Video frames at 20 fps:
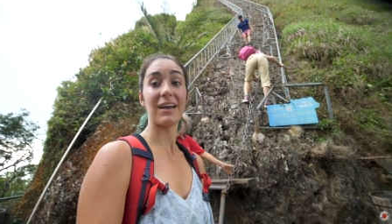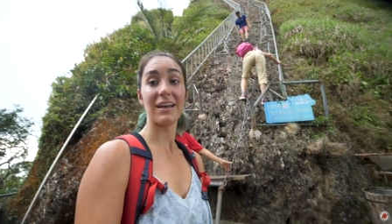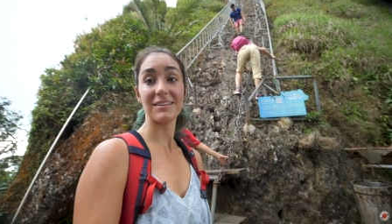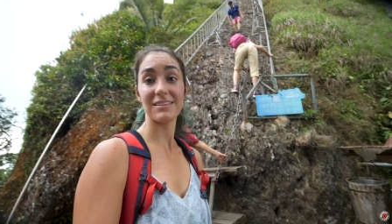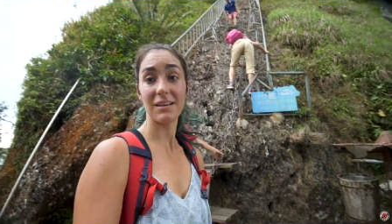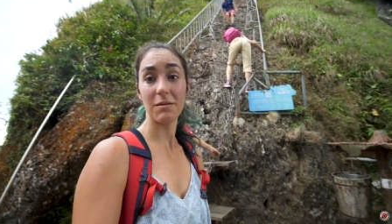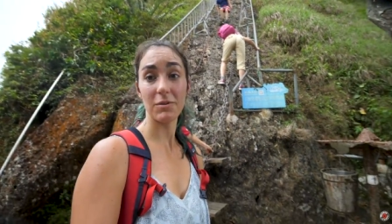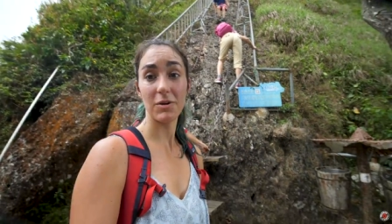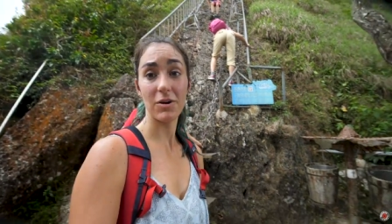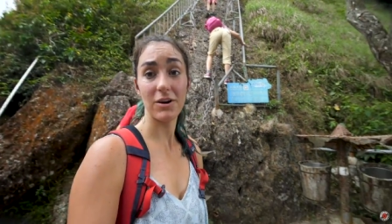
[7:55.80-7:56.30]

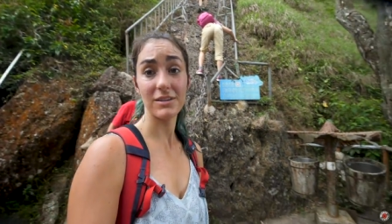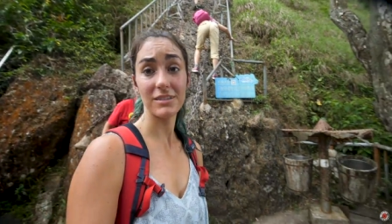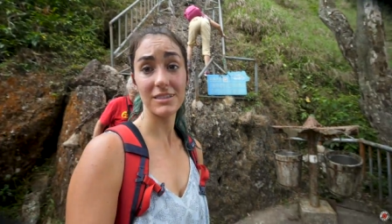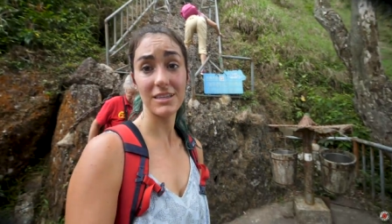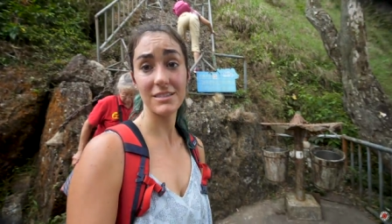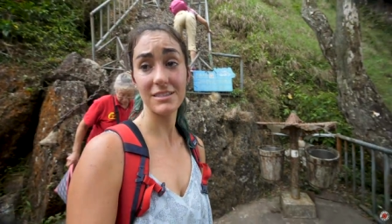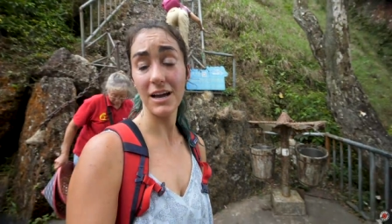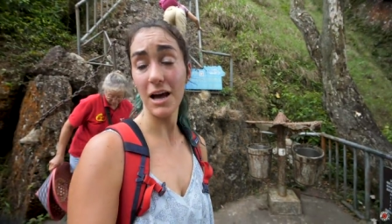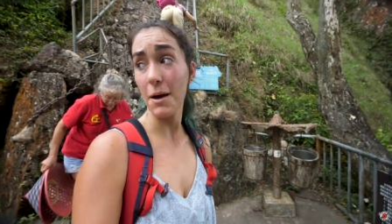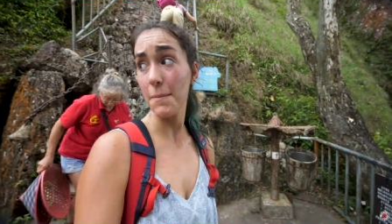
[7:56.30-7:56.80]
guess I'm going to
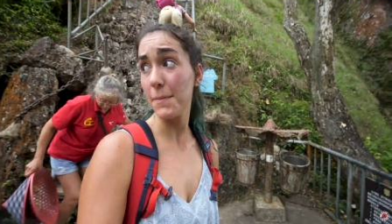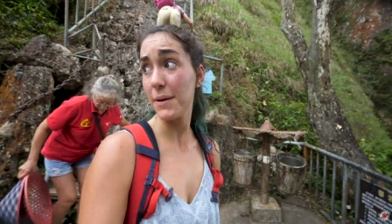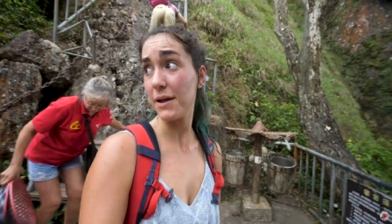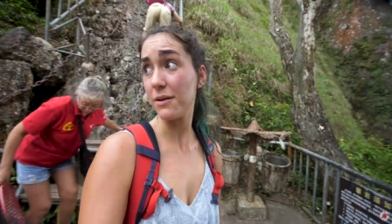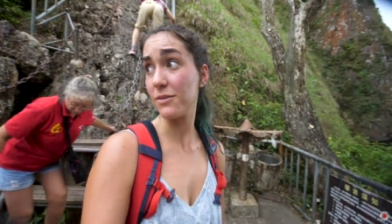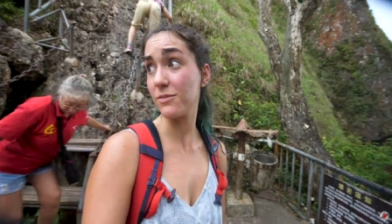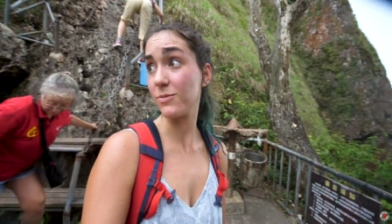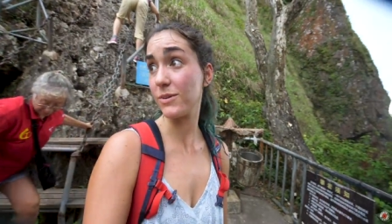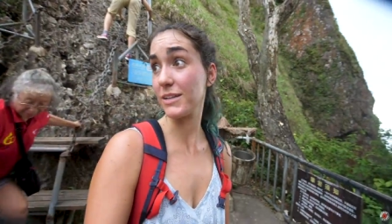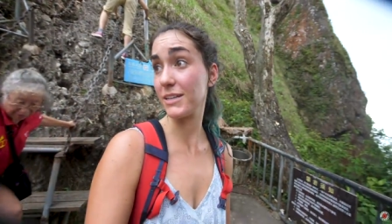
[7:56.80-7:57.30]
the top.
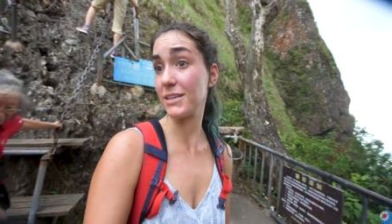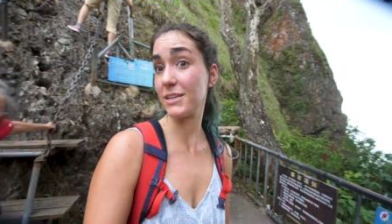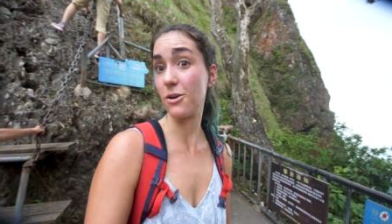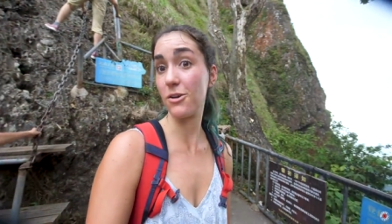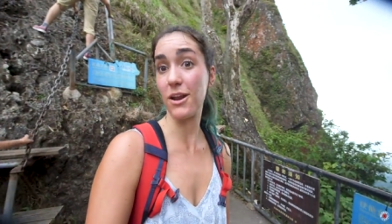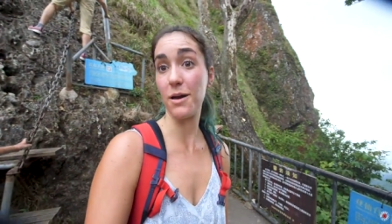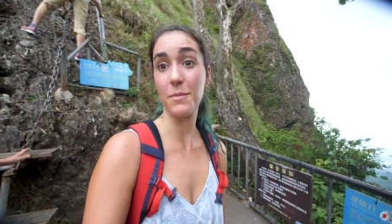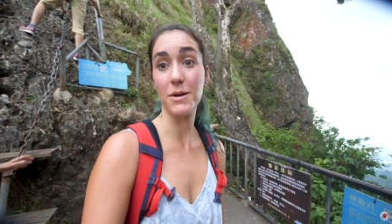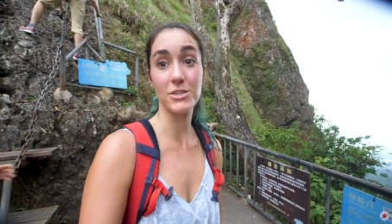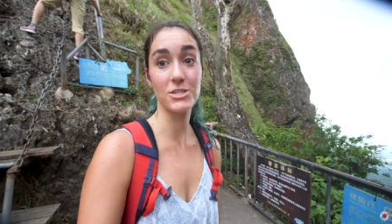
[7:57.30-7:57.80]
I really
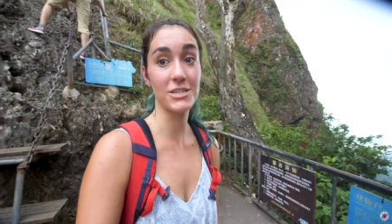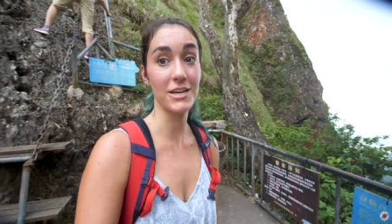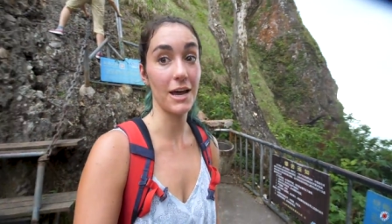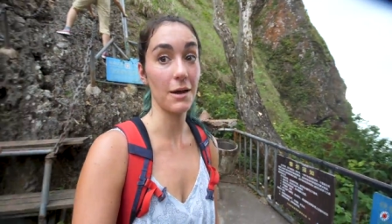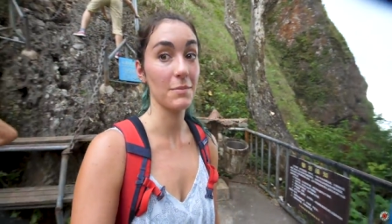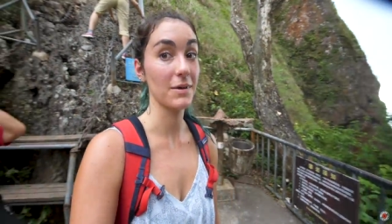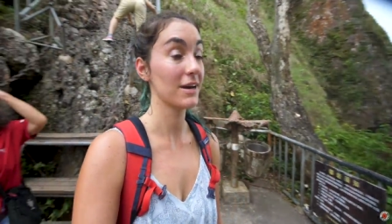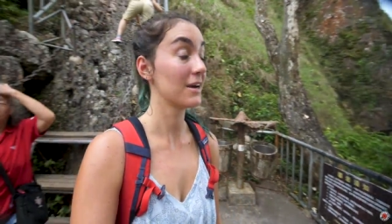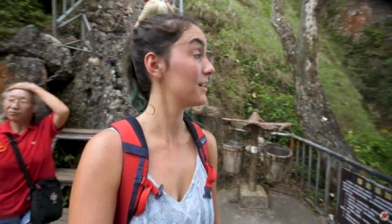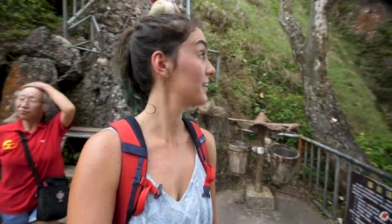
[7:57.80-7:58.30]
don't have much
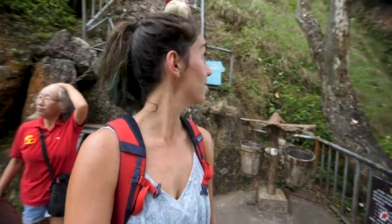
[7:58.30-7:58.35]
time.